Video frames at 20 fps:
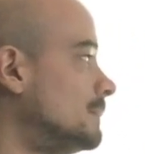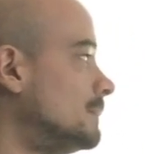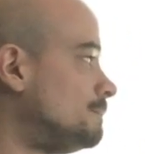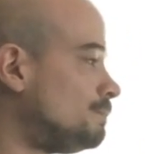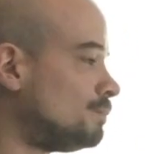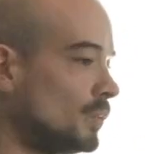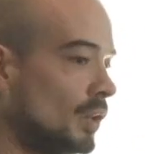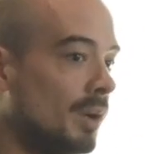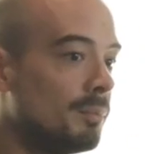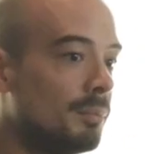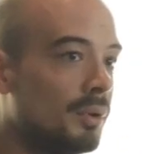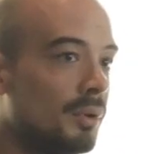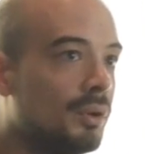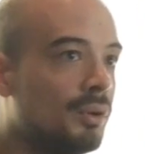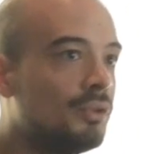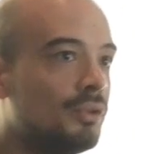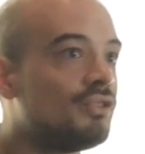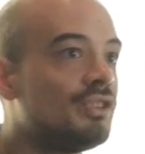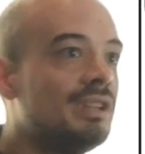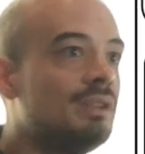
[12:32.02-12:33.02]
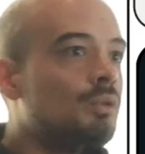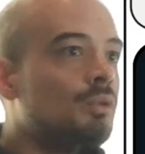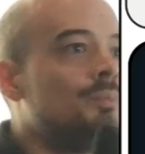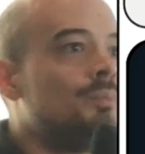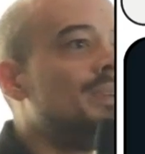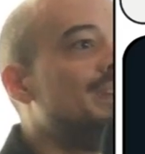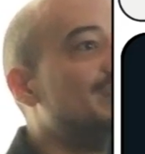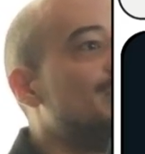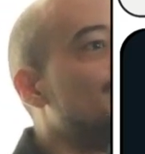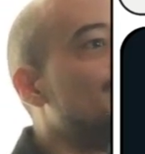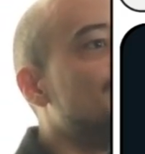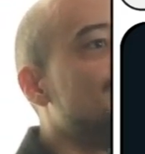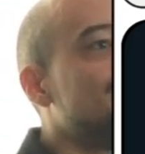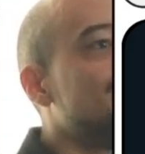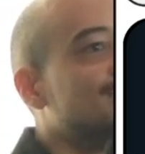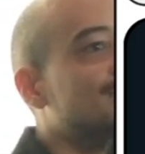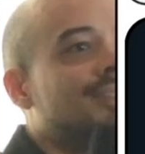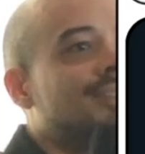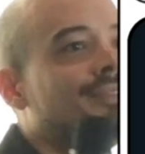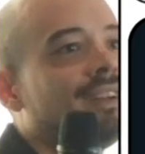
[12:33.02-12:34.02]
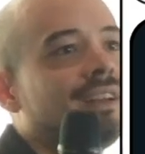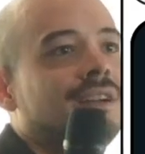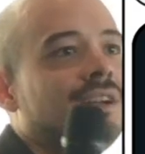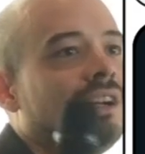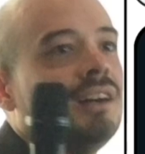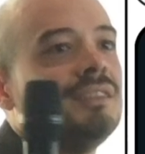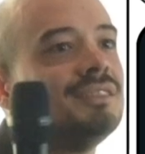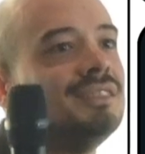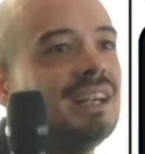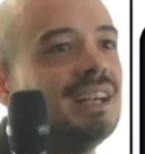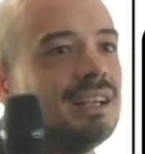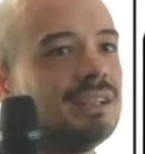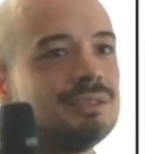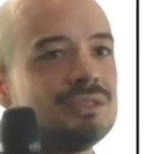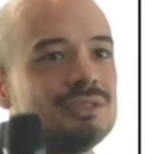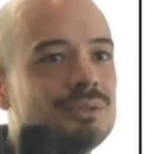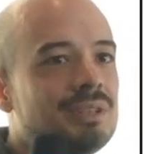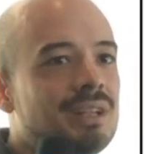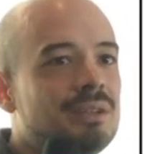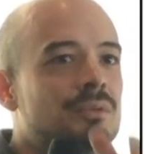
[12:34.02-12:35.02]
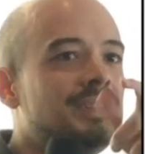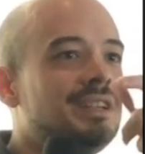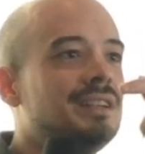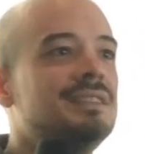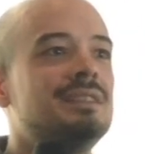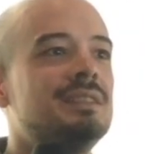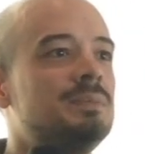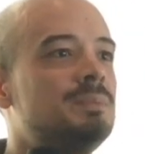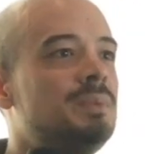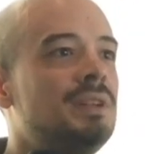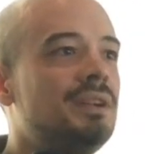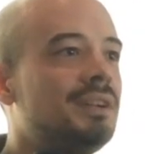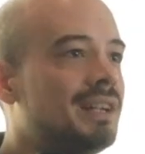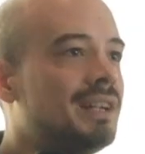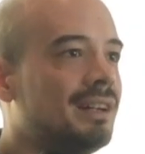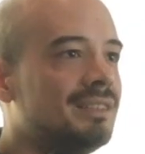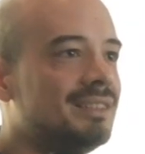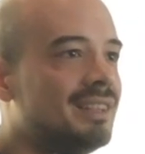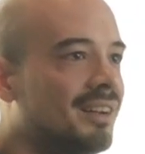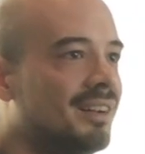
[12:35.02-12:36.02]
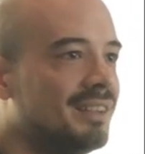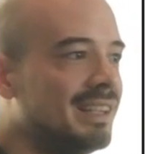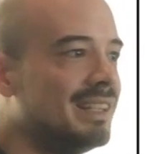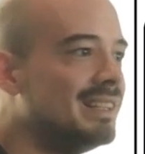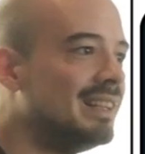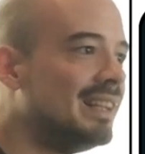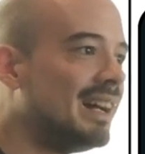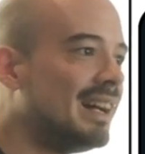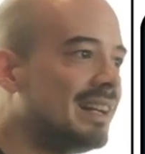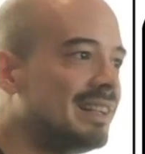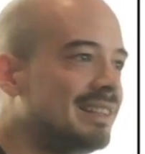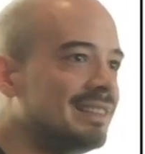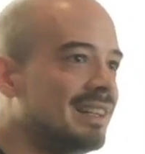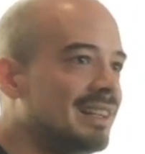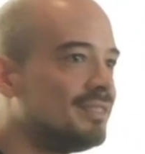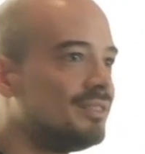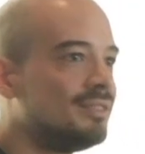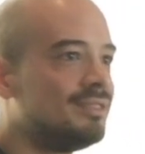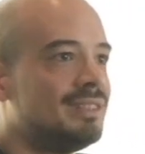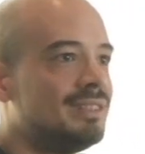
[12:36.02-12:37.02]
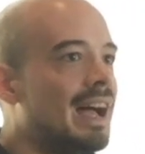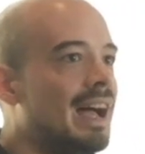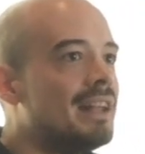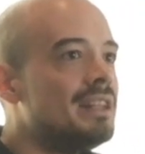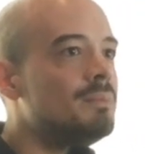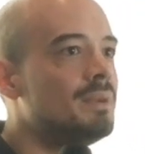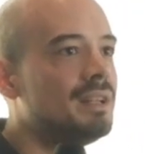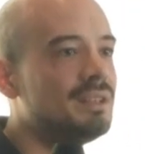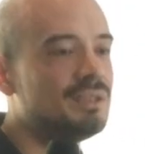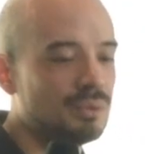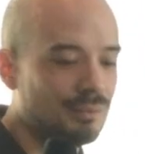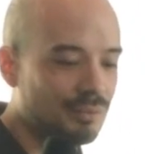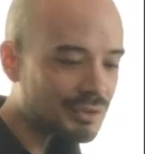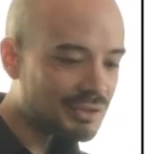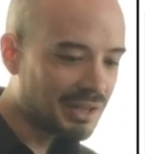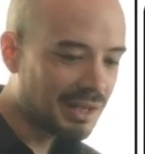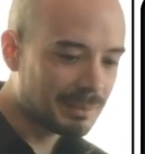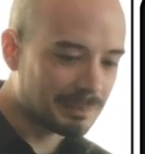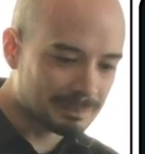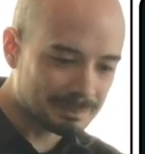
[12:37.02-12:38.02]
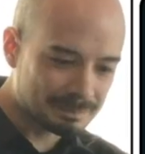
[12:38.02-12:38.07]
numbers. It could be even stuff like countdown, so that we can display a countdown inline that animates over time.